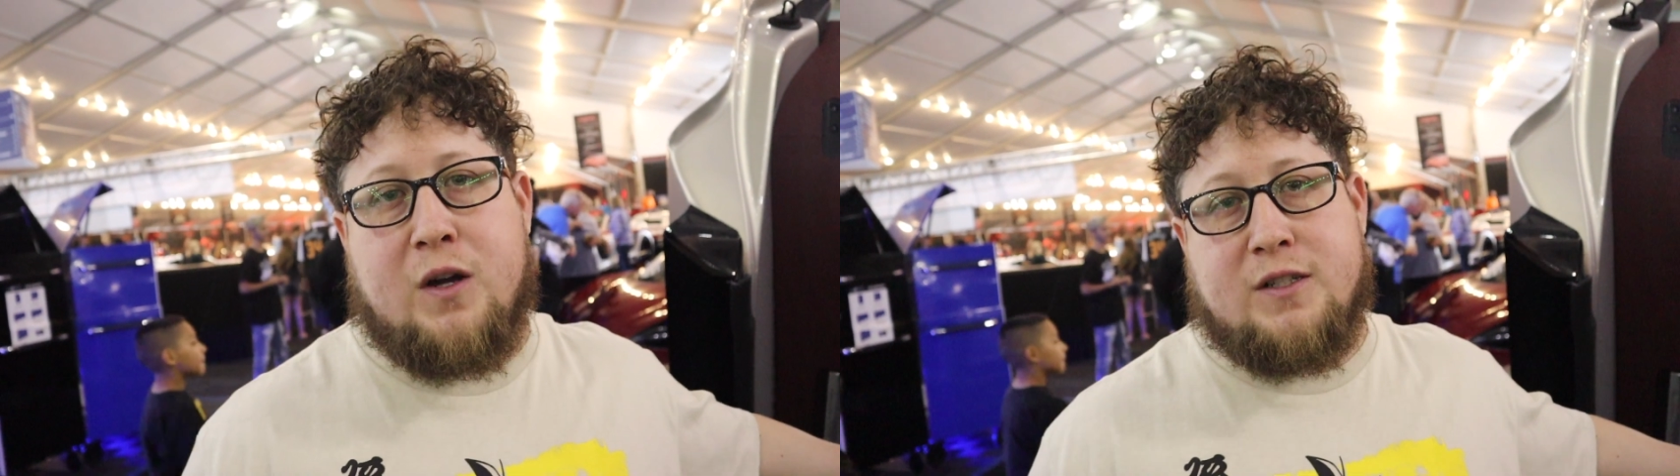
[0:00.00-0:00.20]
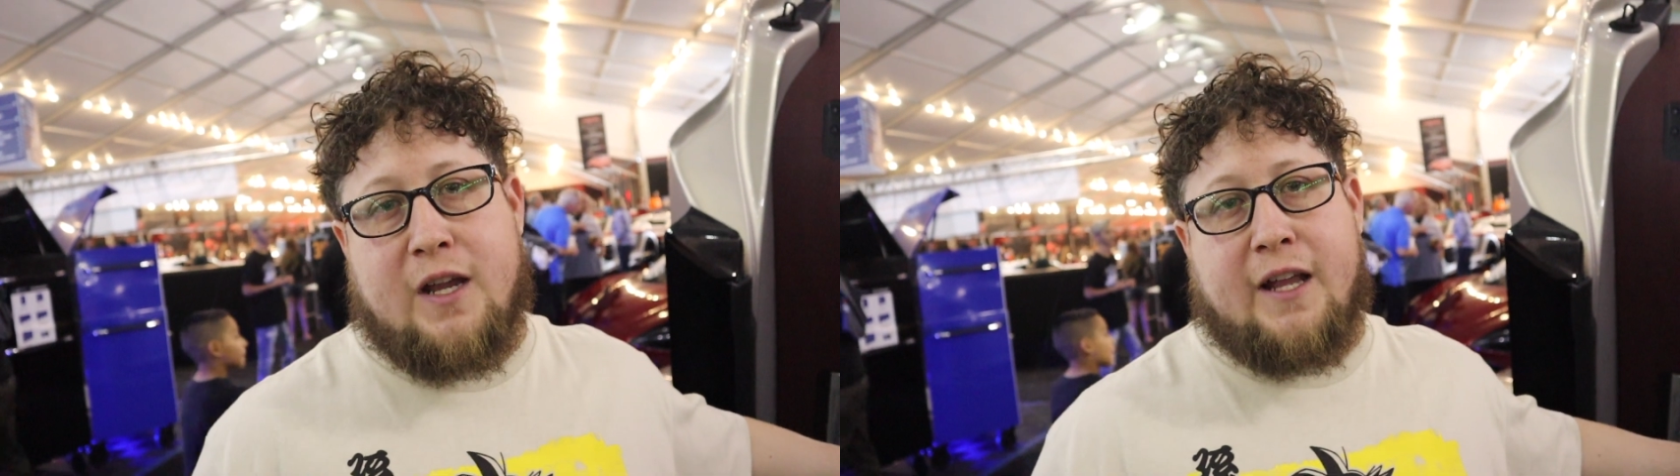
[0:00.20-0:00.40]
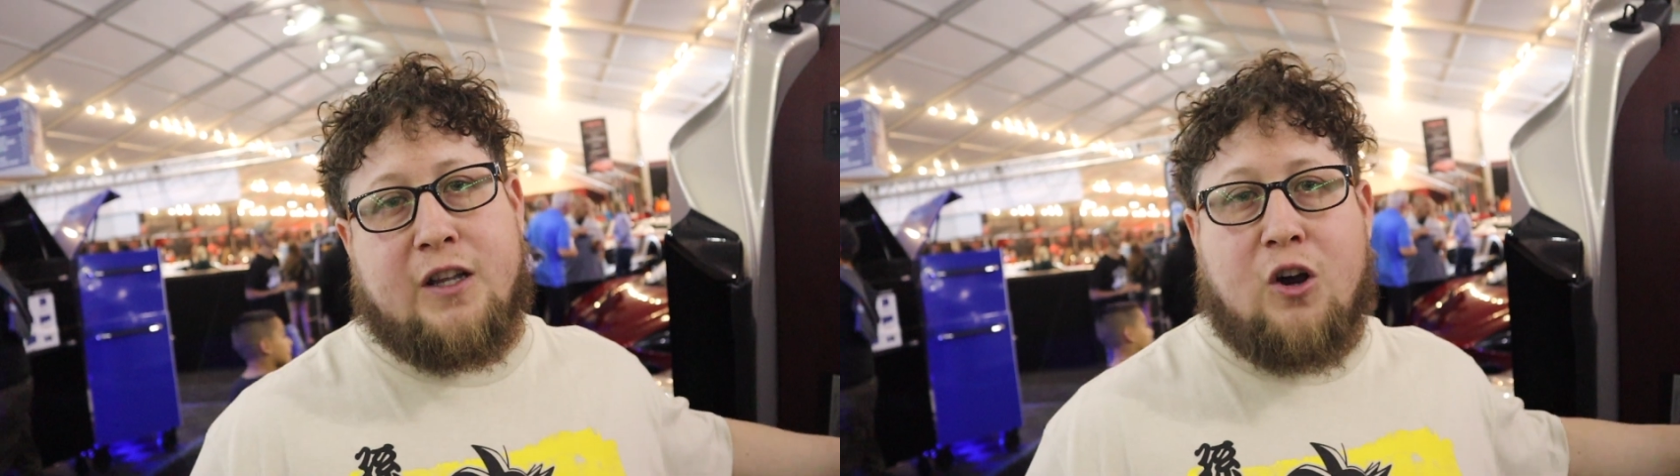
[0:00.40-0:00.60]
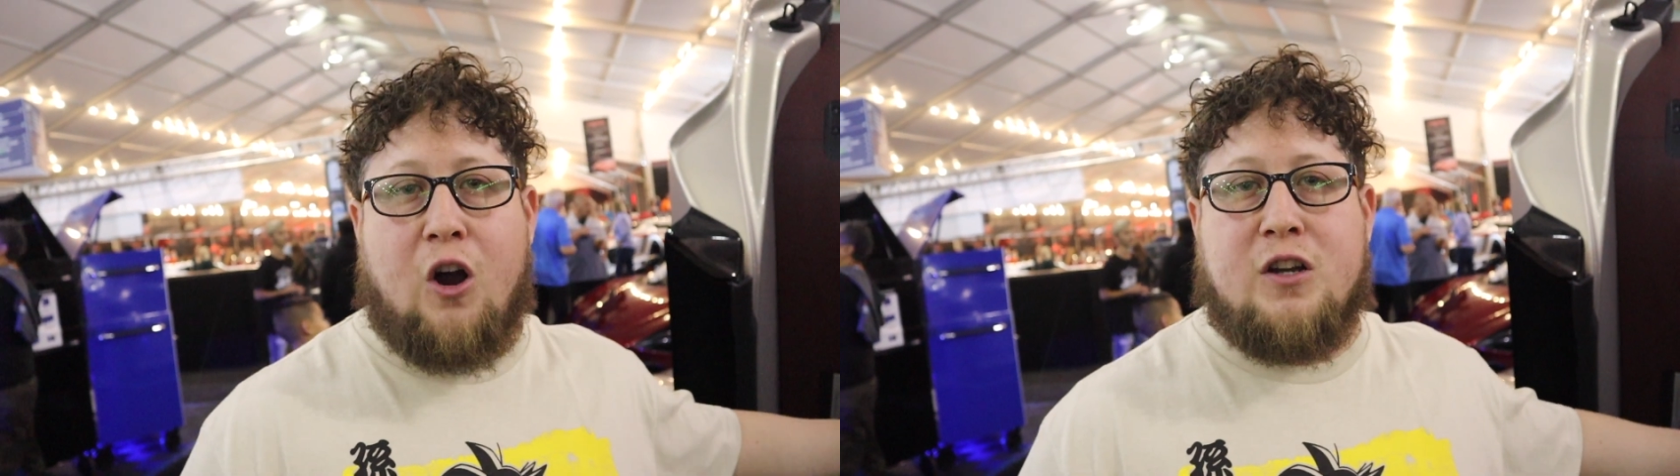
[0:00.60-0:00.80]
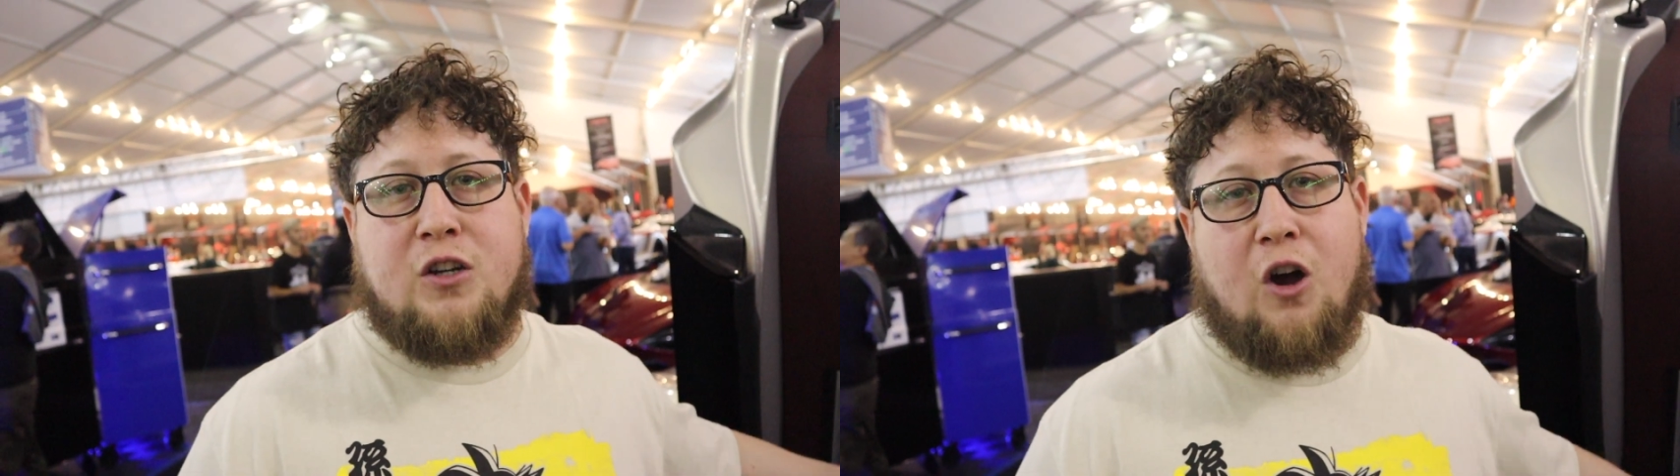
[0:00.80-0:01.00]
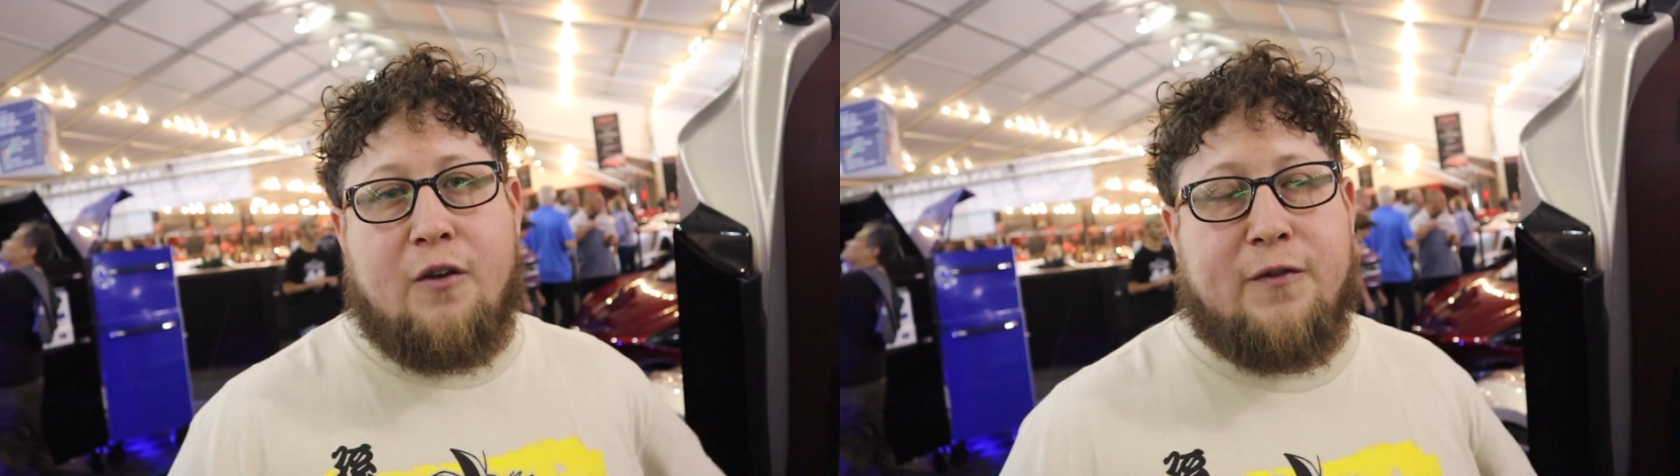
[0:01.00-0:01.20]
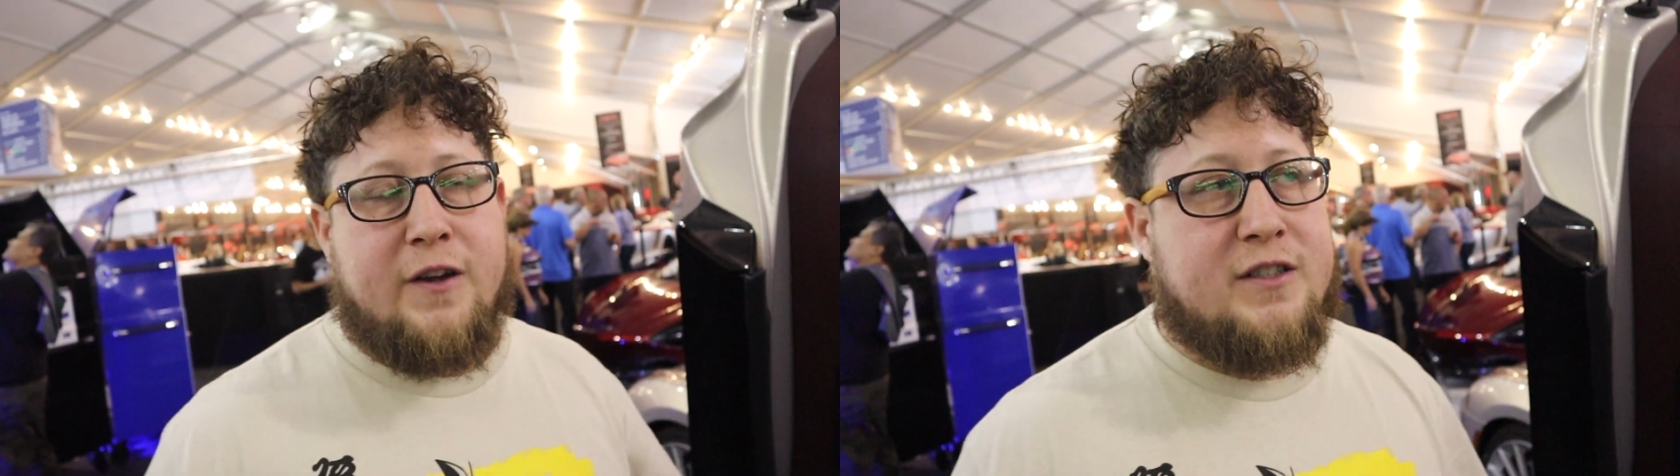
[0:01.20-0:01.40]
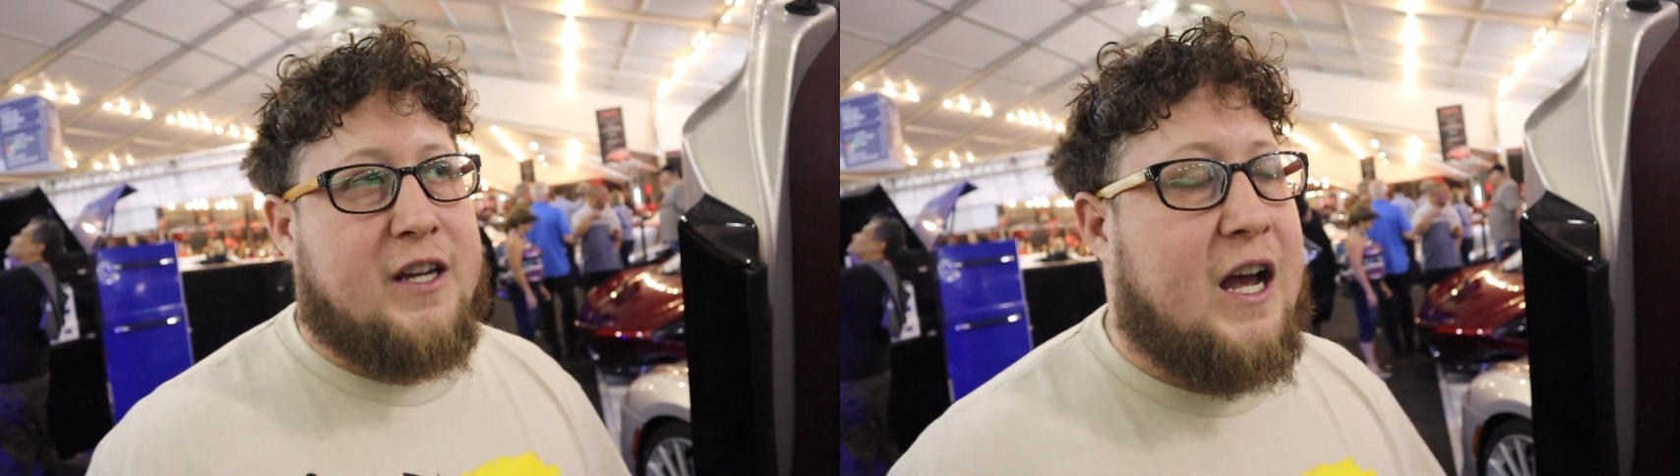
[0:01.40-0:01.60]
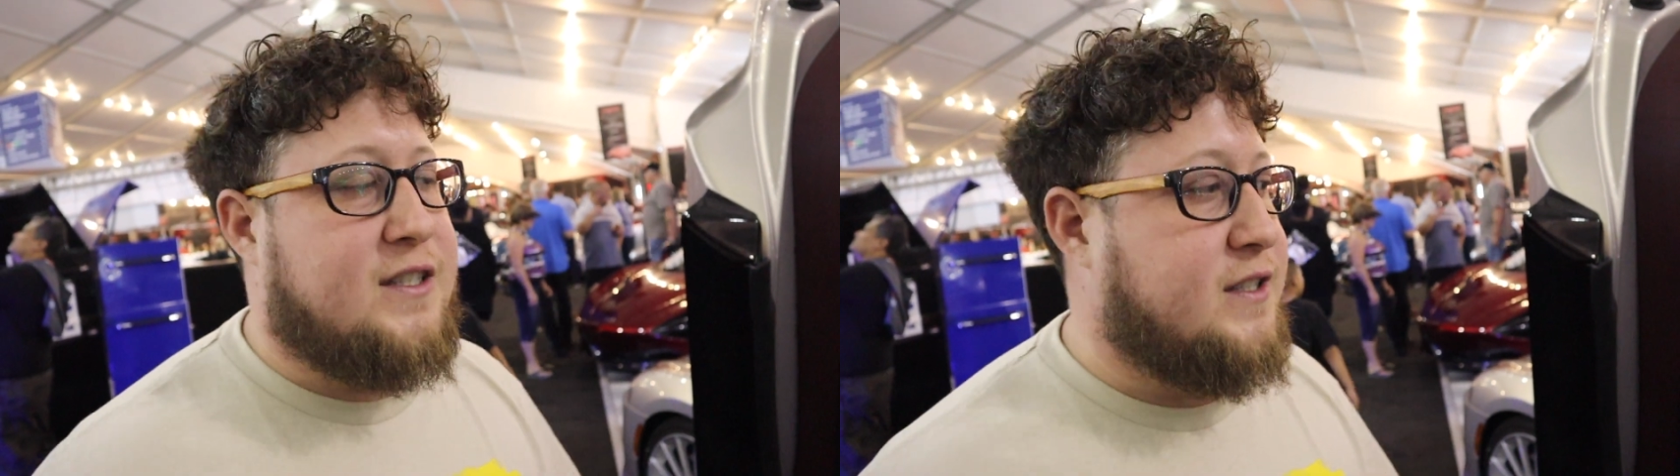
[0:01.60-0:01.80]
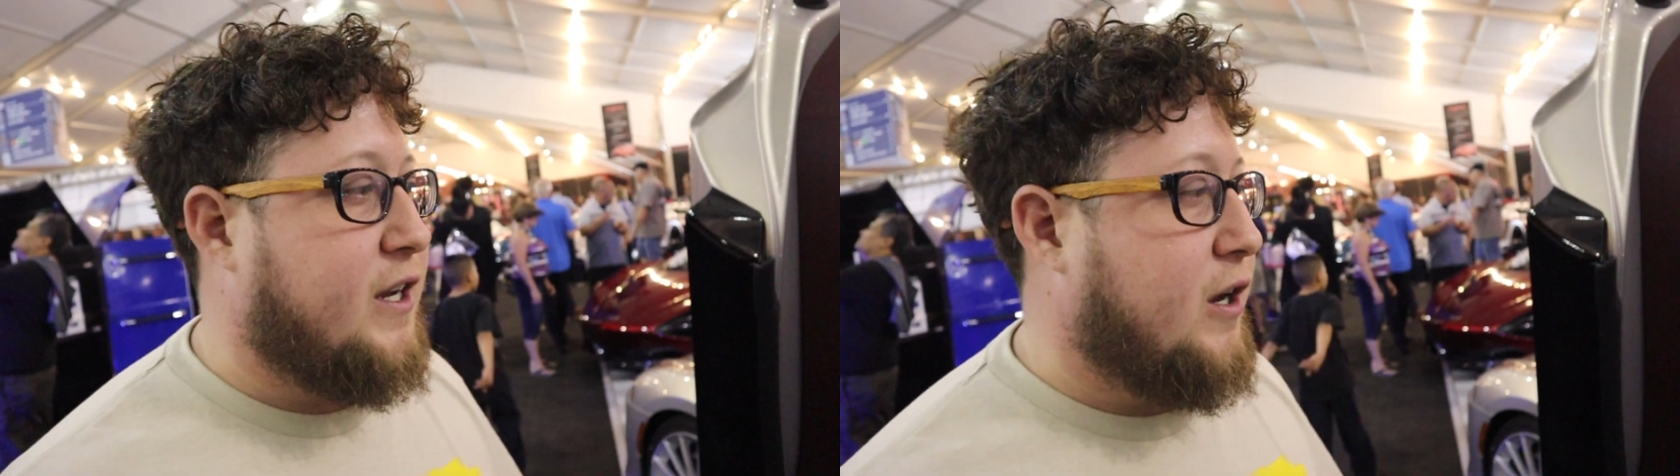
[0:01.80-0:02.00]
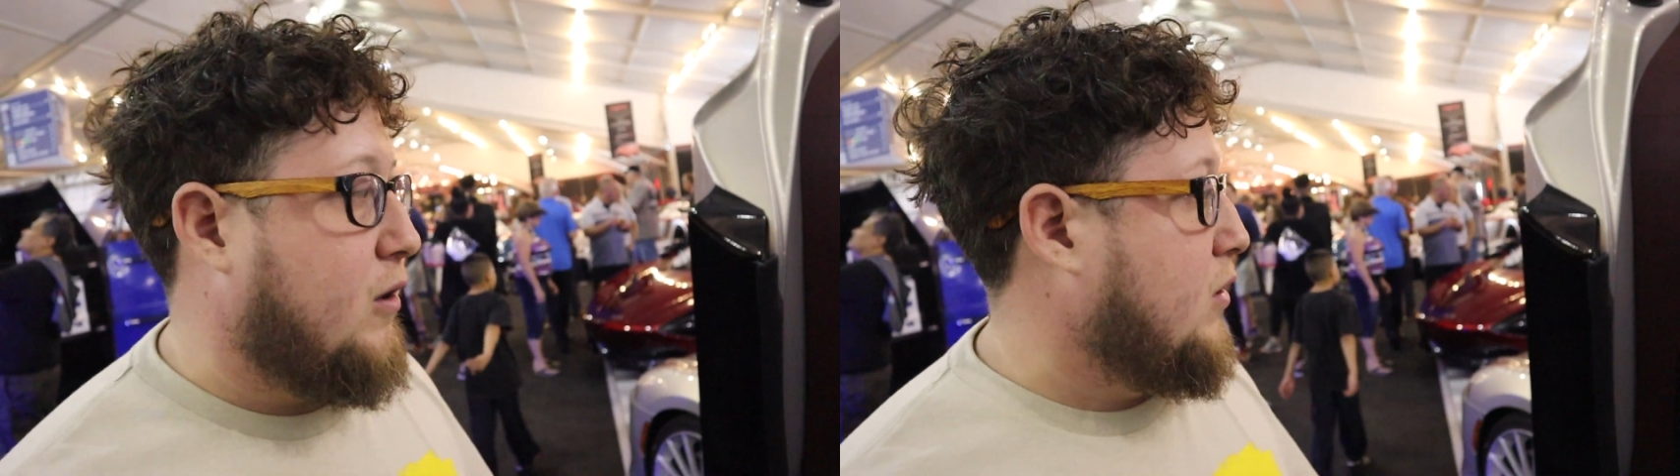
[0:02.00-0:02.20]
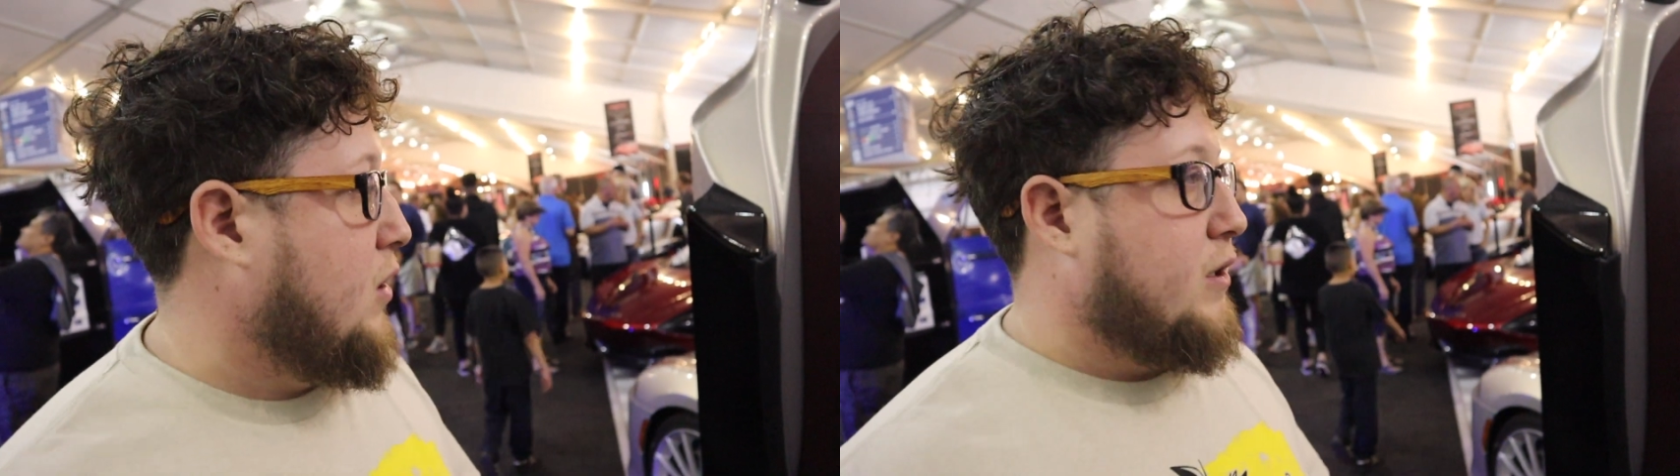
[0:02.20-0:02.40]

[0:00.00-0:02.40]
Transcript: was at the Cars and Coffee in Scottsdale.